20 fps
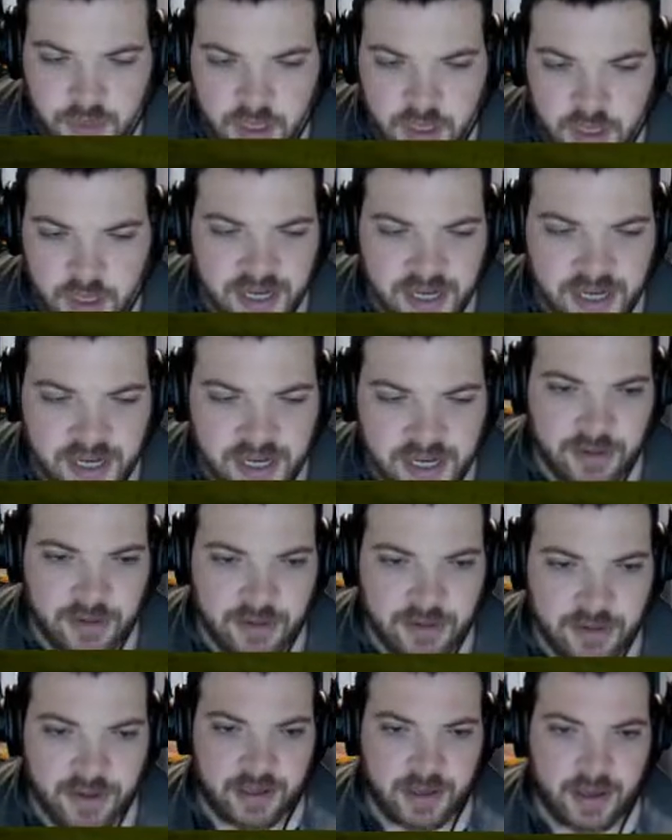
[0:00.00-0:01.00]
But it is the goal
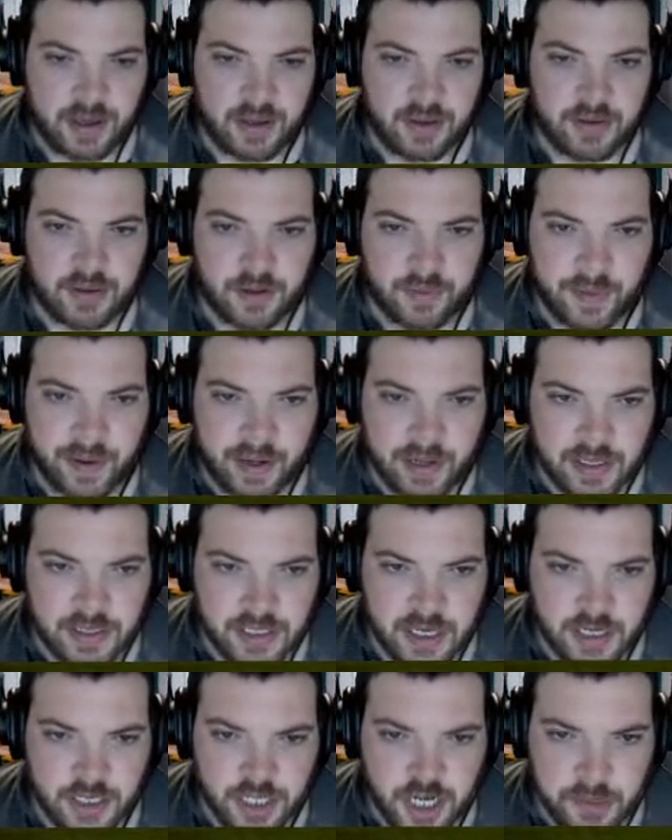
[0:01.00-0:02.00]
kick, yeah, correctly
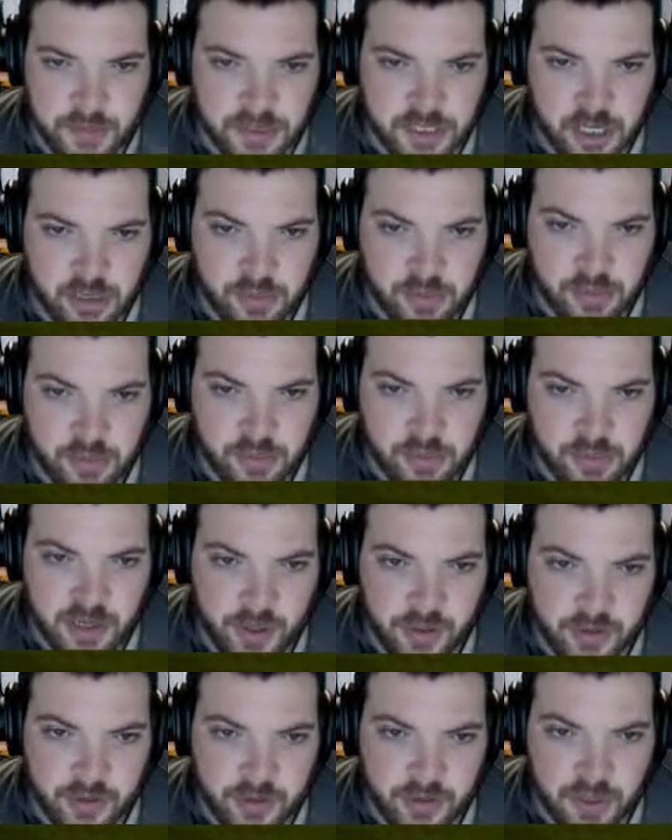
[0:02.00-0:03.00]
said. Seamus coming down
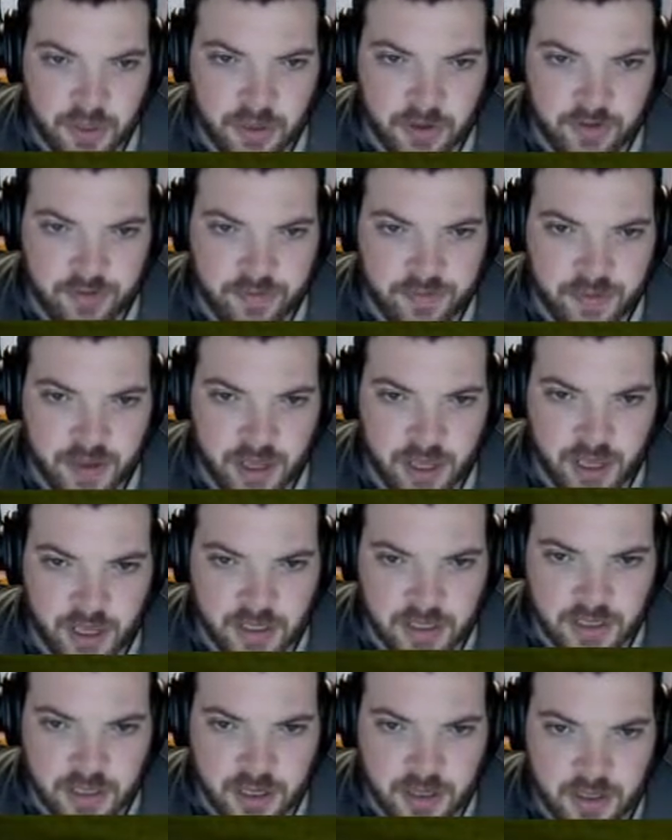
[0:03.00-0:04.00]
well to block off
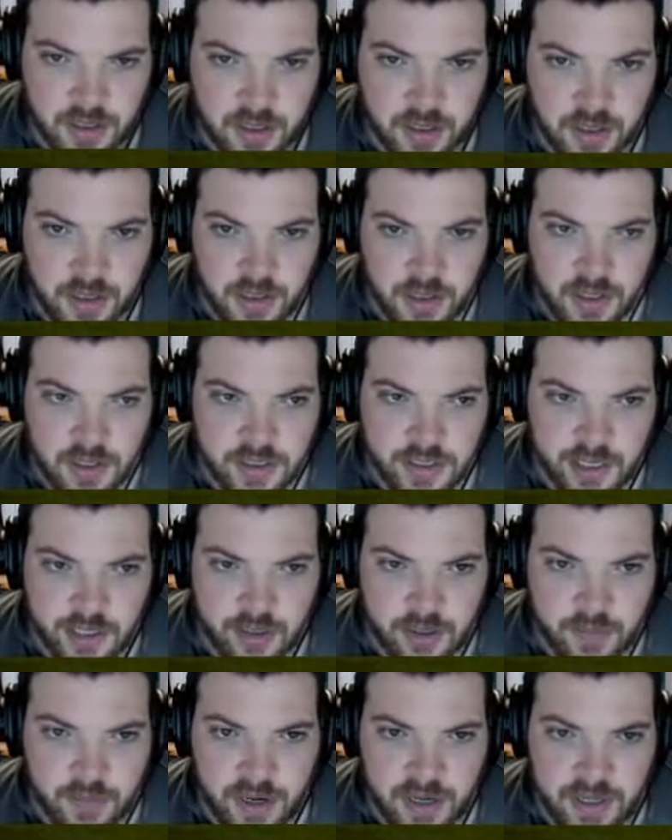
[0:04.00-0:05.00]

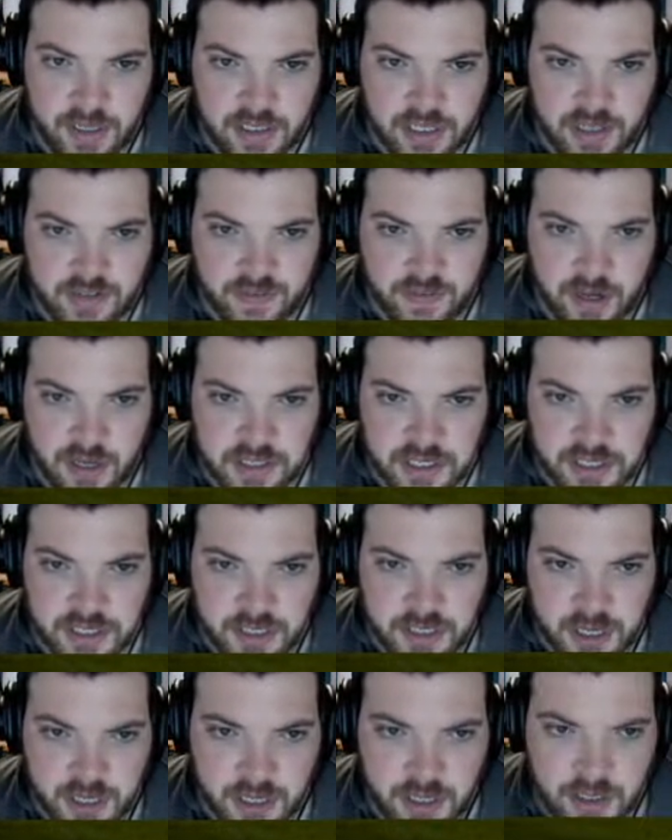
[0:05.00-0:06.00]
Sadio Mane's
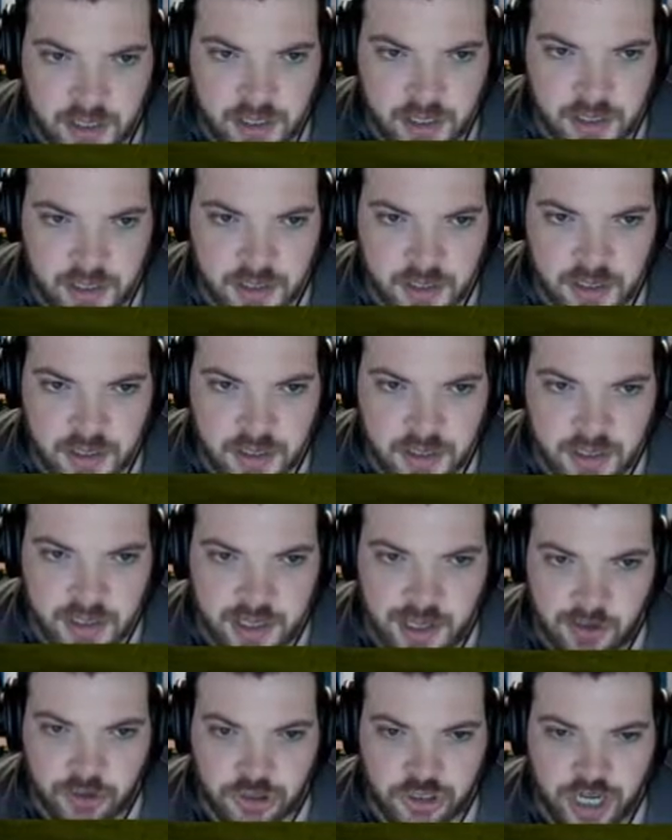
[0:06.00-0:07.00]
advances there.
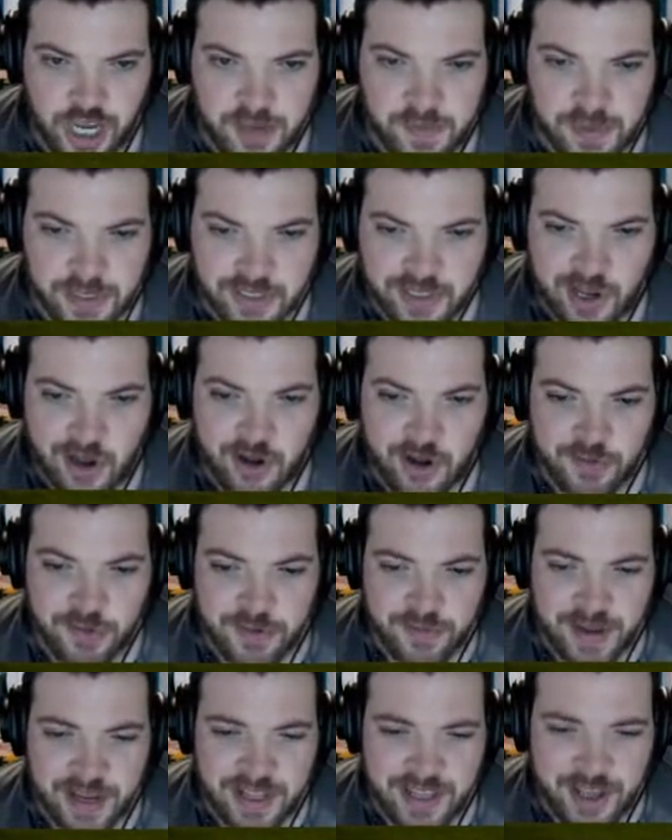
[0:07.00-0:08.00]
The old Seamus
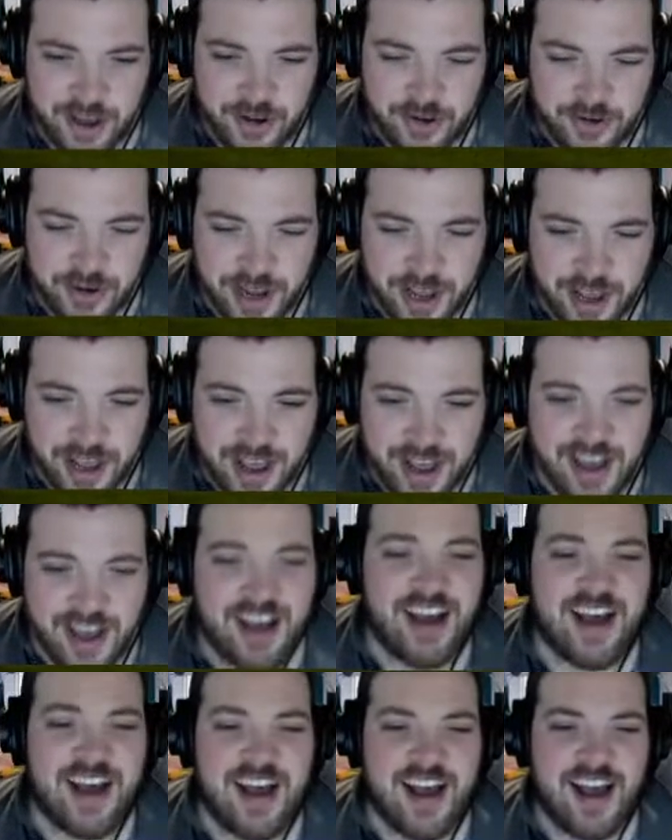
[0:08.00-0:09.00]
Coleman, mate. The old
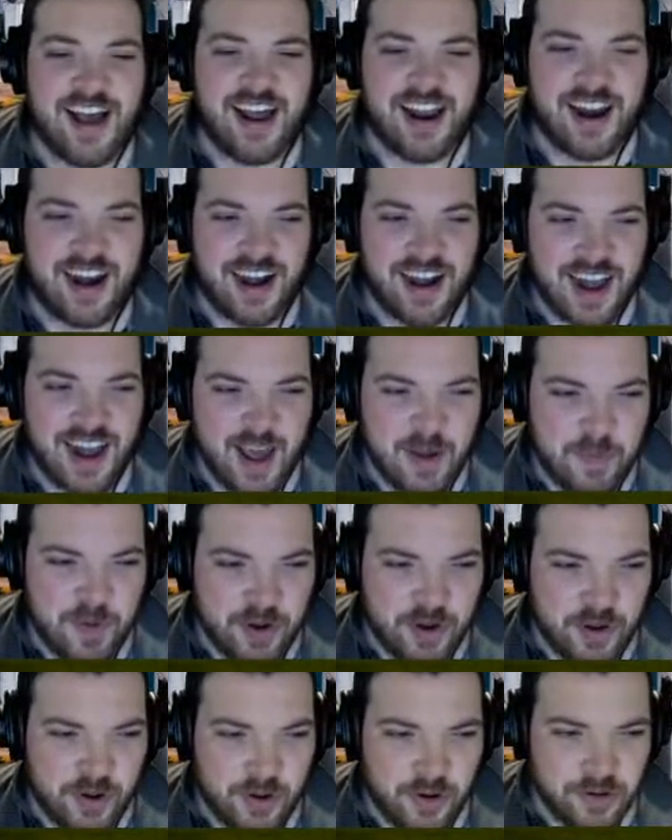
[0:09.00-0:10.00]

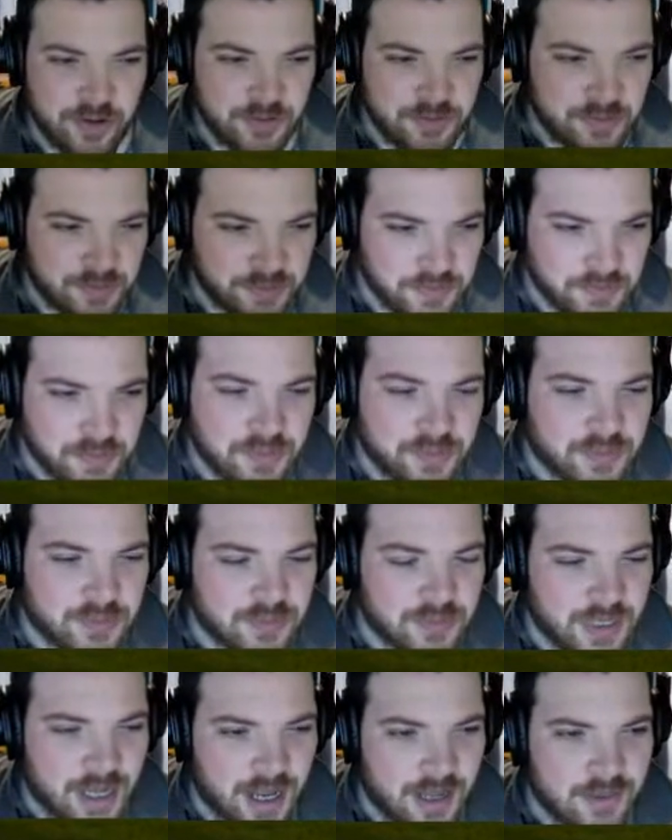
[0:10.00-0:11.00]
leprechaun.
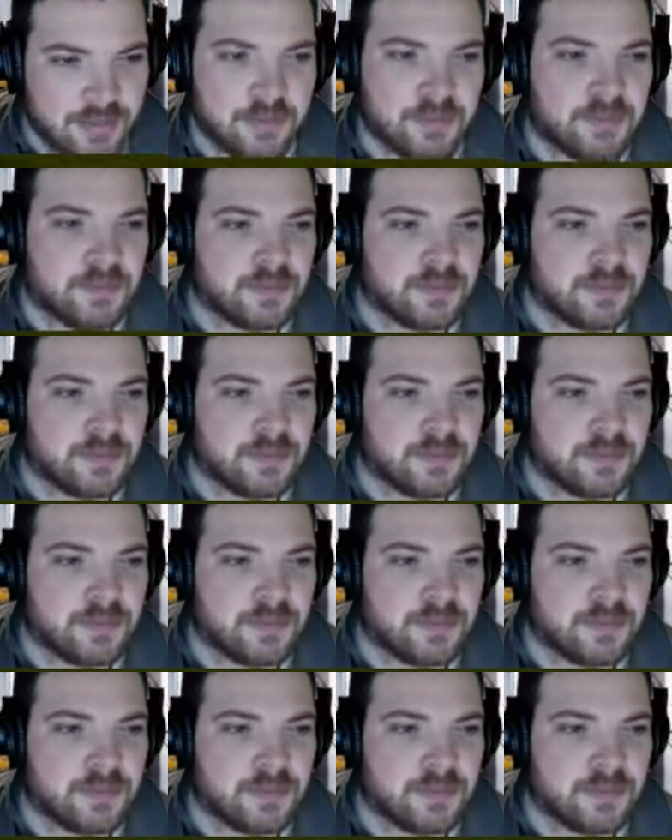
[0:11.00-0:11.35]
Yeah?